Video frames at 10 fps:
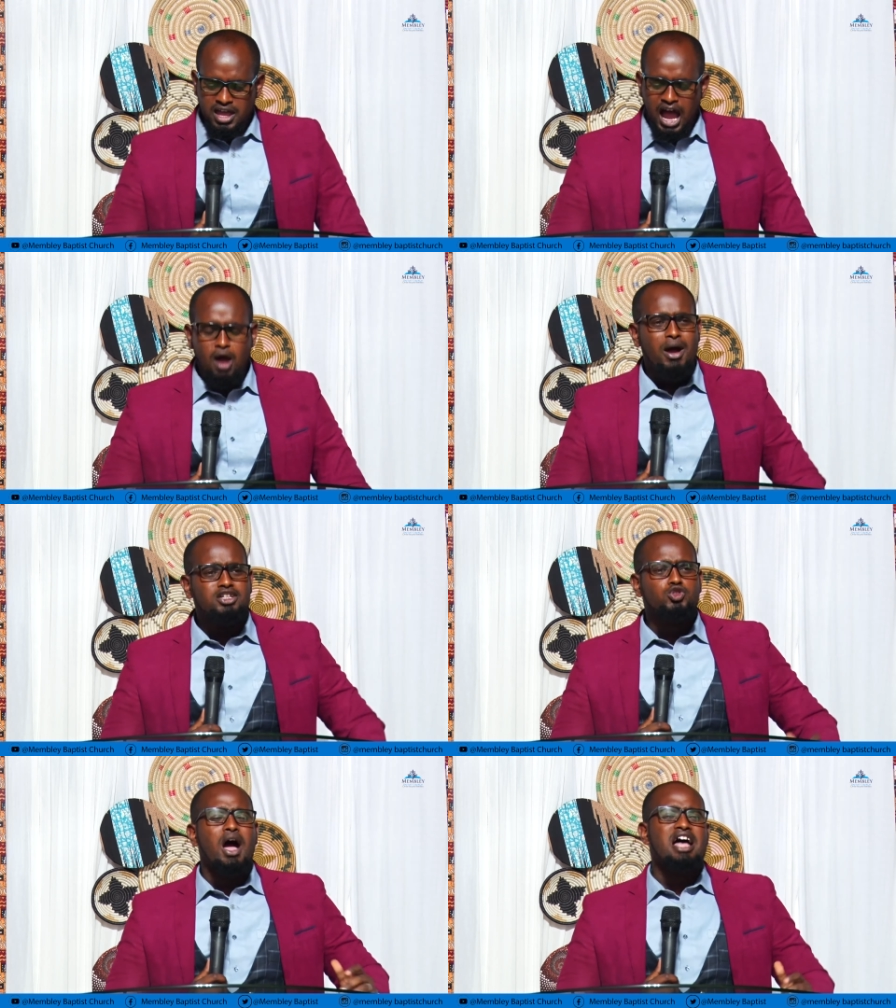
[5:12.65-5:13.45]
I
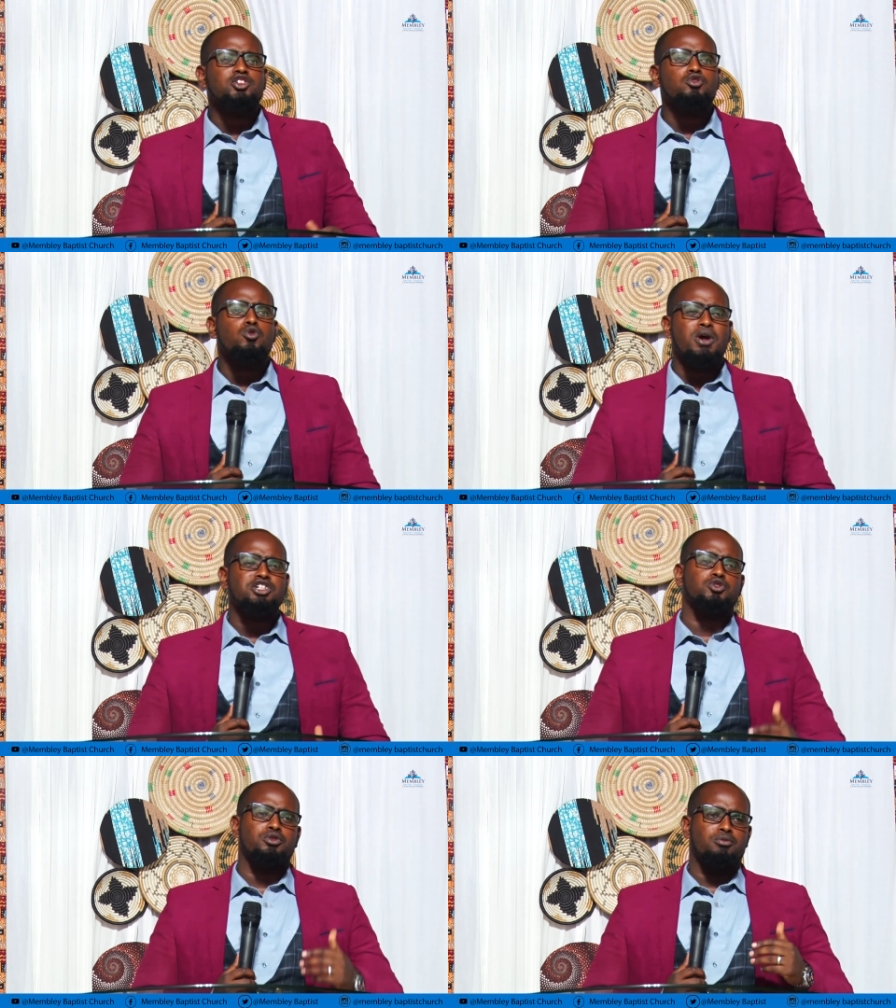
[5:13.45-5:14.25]
want to ask you a
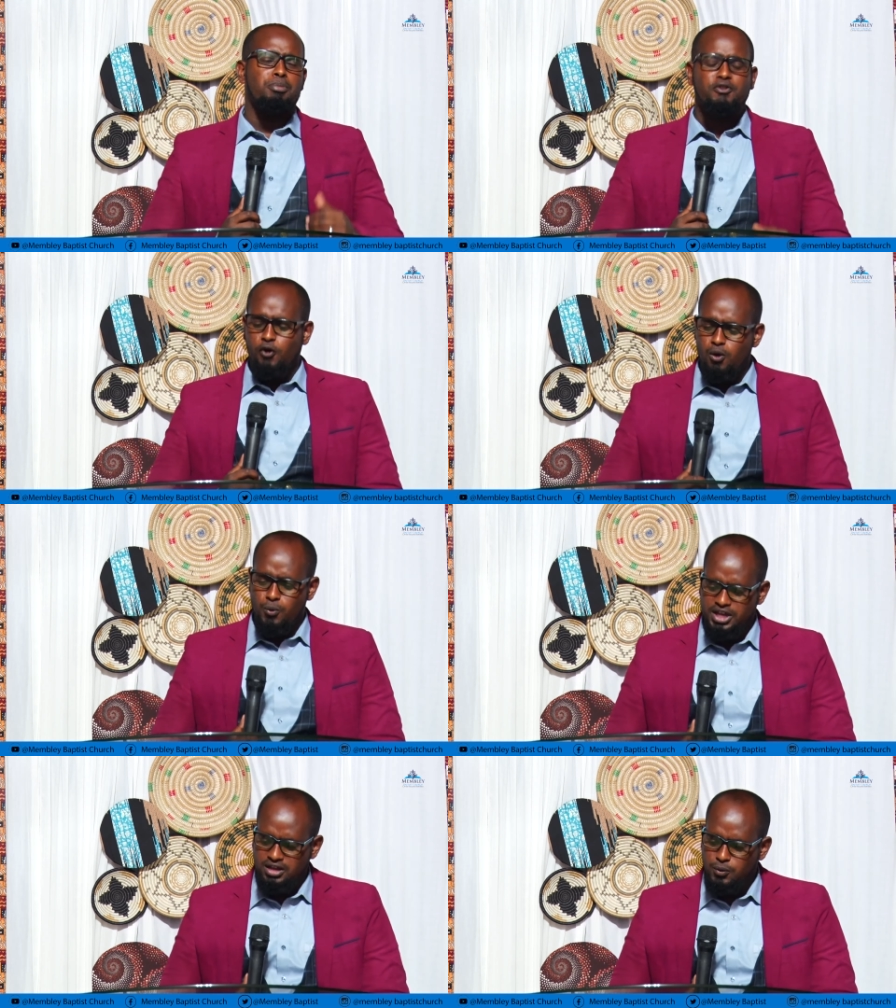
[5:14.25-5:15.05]
question before
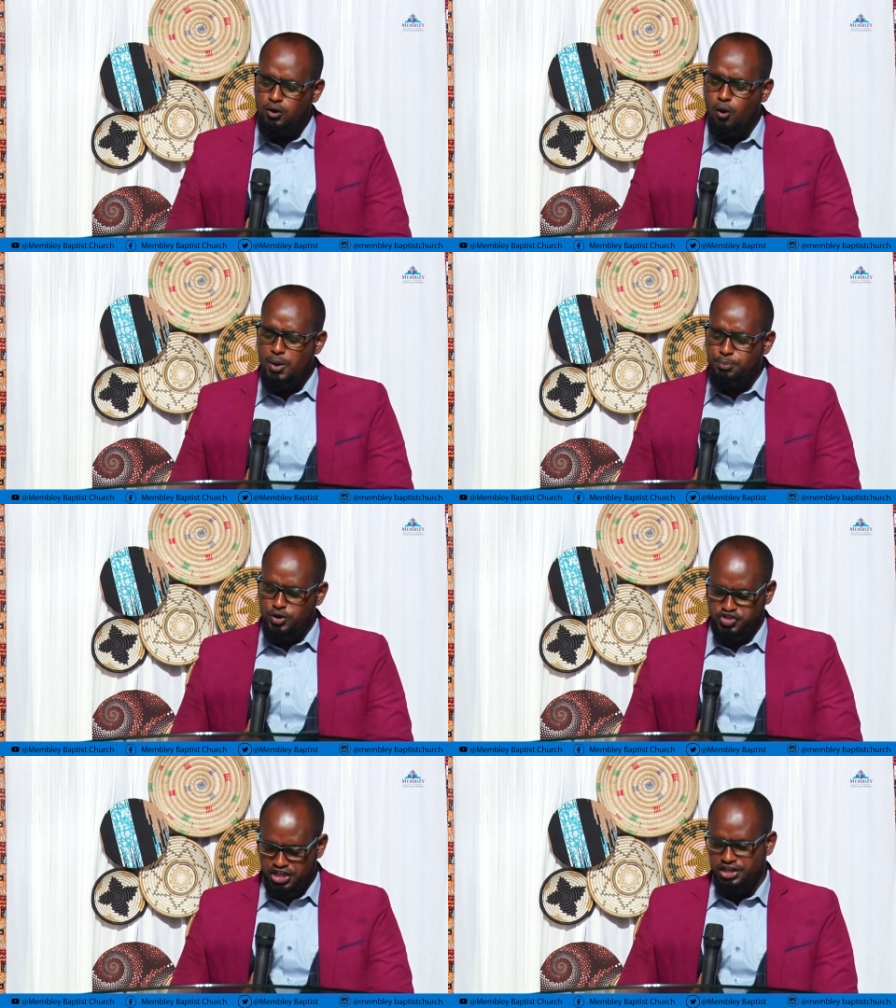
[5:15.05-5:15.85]
we
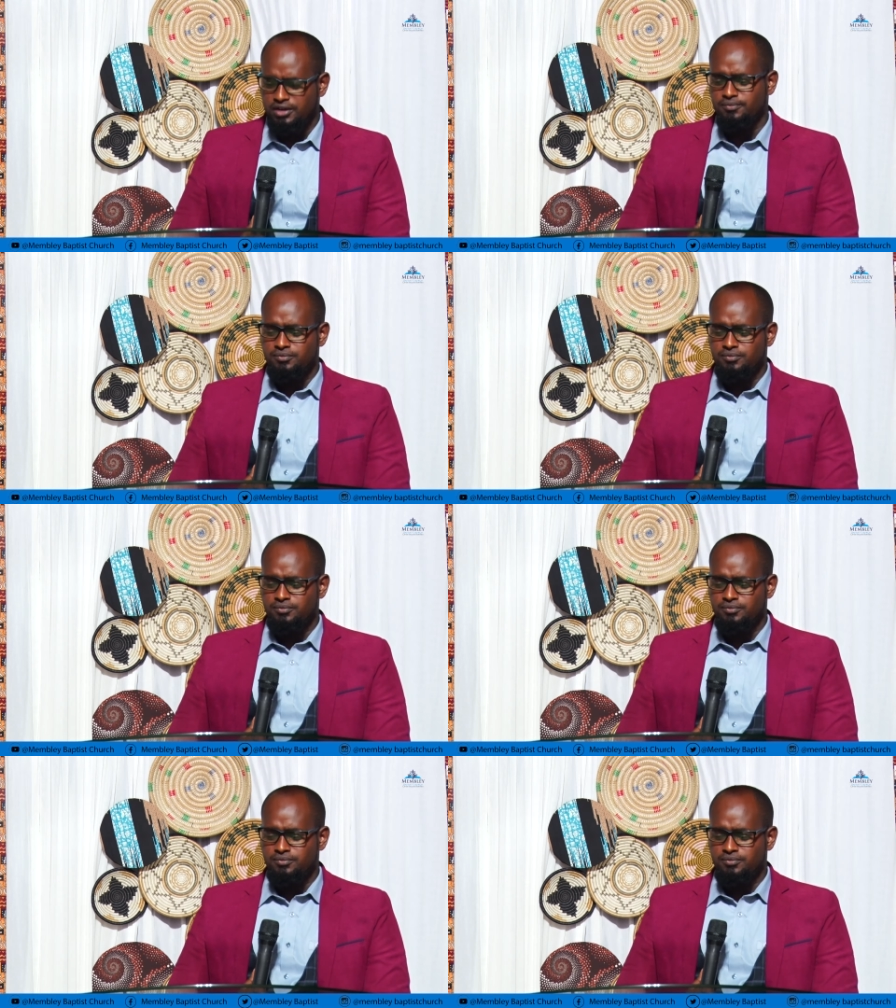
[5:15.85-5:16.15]
proceed.